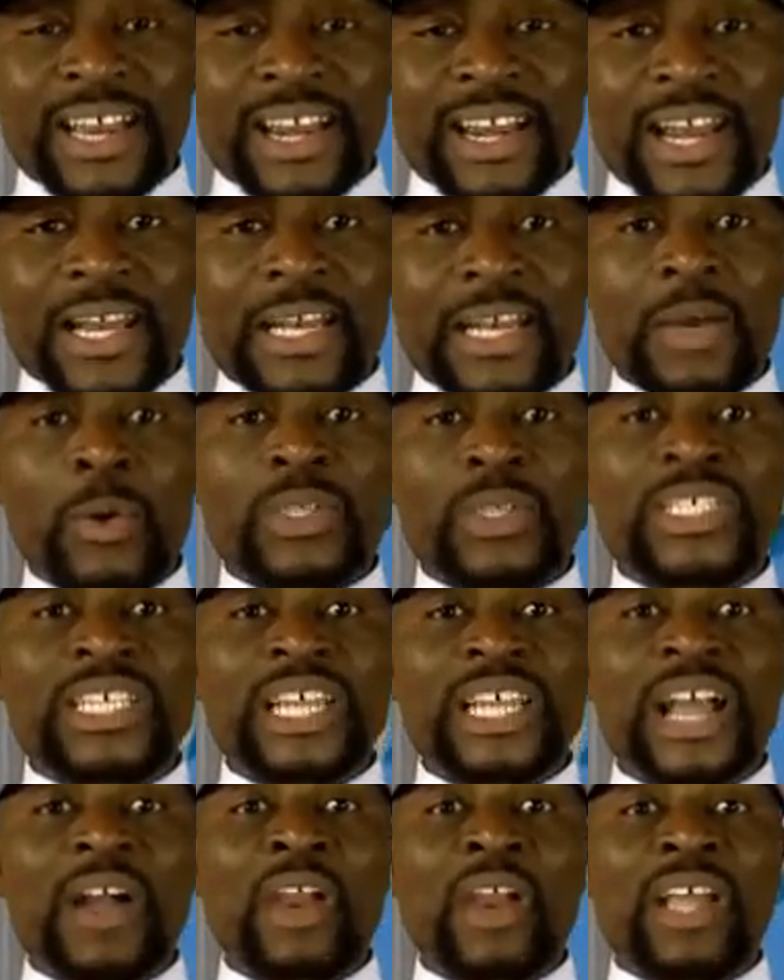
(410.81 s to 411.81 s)
Now the
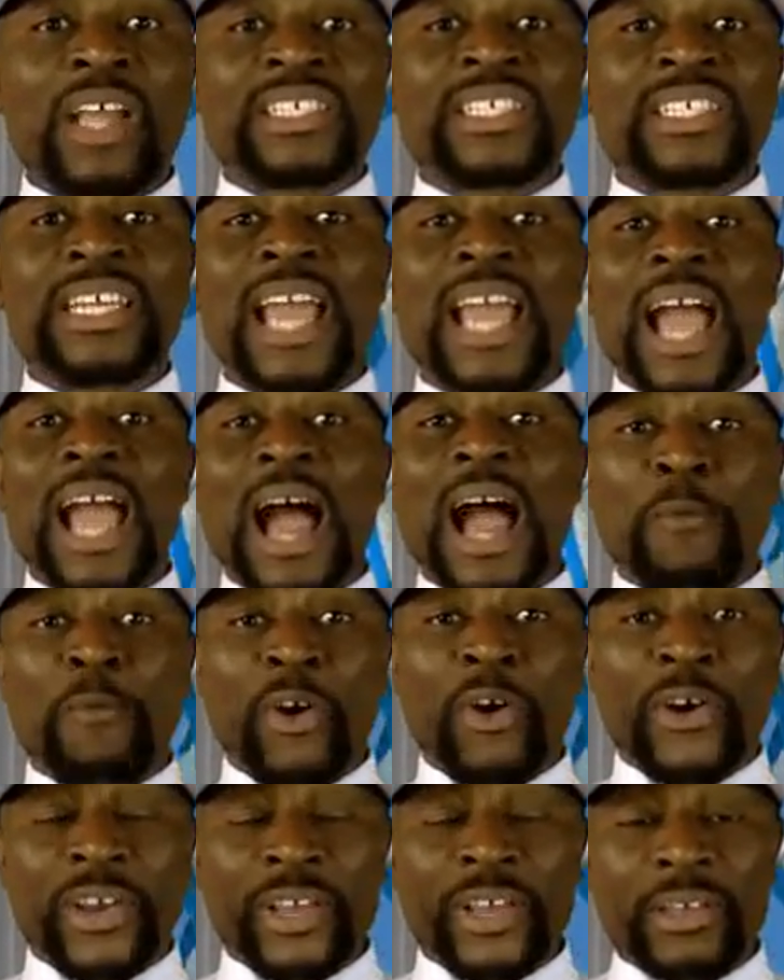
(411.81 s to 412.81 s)
project for
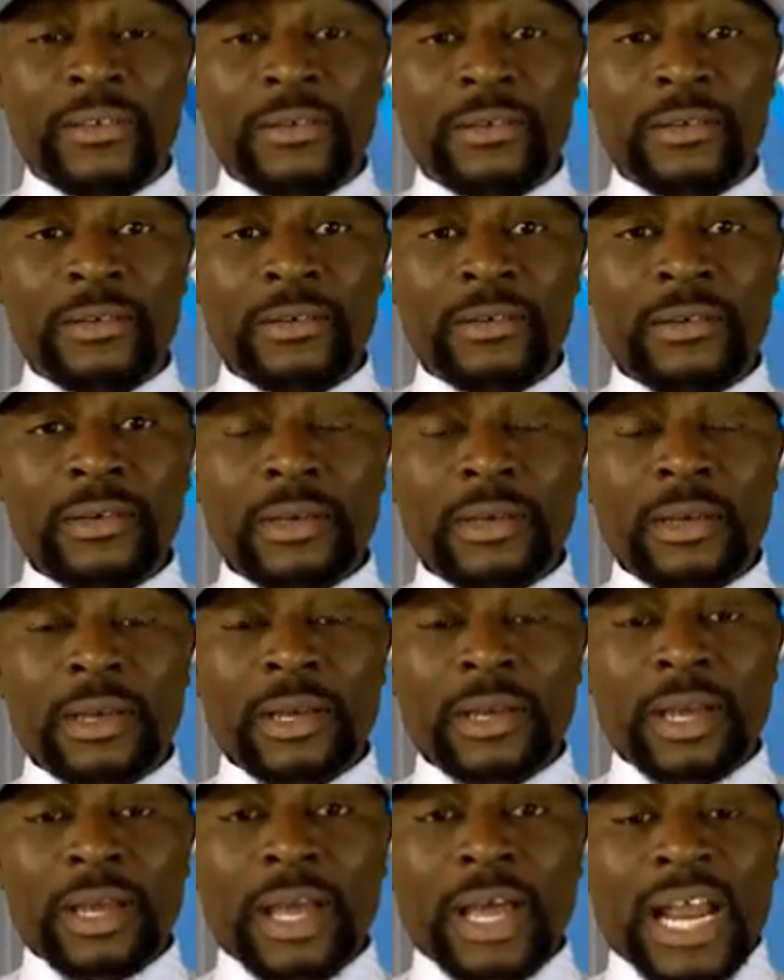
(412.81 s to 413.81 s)
make sure say
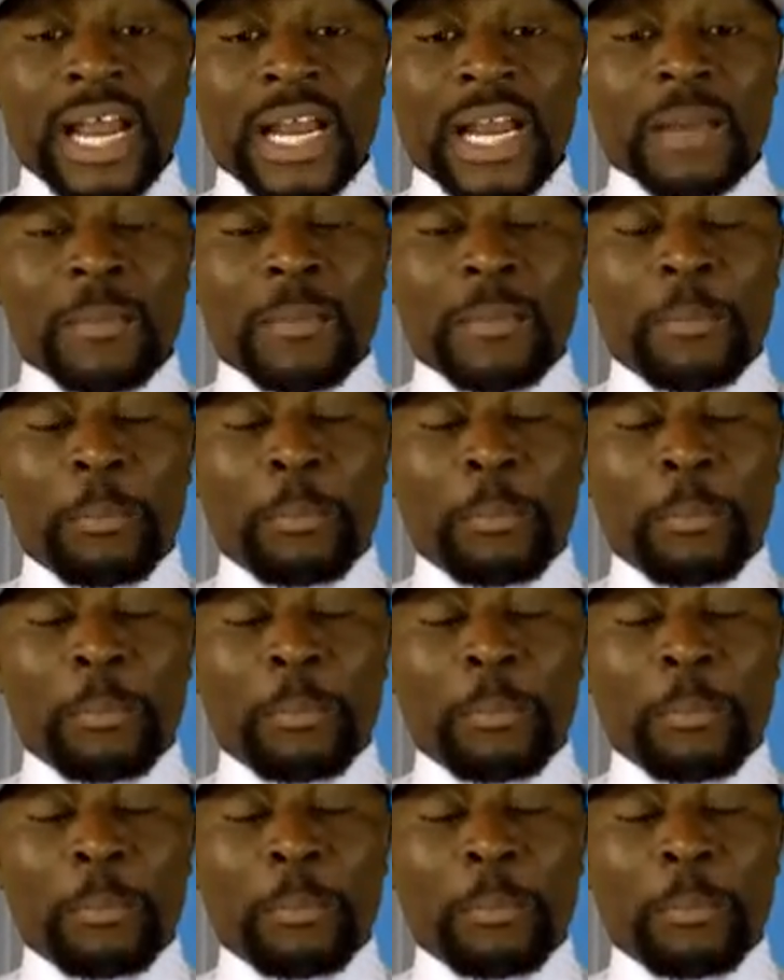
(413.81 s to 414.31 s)
ADF